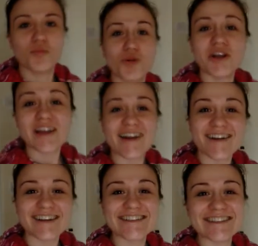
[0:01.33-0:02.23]
Morning,
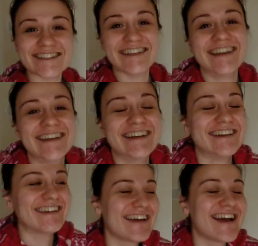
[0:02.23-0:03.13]
guys.
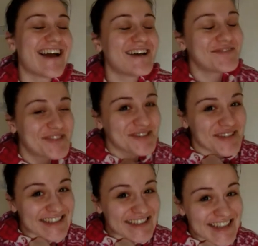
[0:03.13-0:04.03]
I'm so
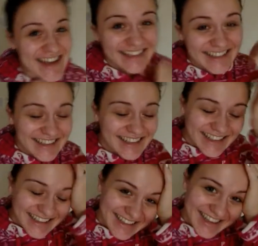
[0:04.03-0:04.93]

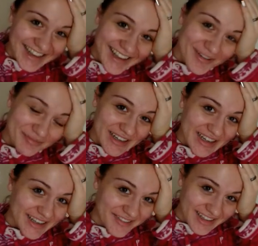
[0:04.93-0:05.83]
excited. I can't
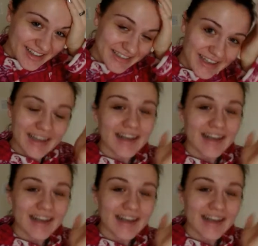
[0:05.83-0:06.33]
believe it.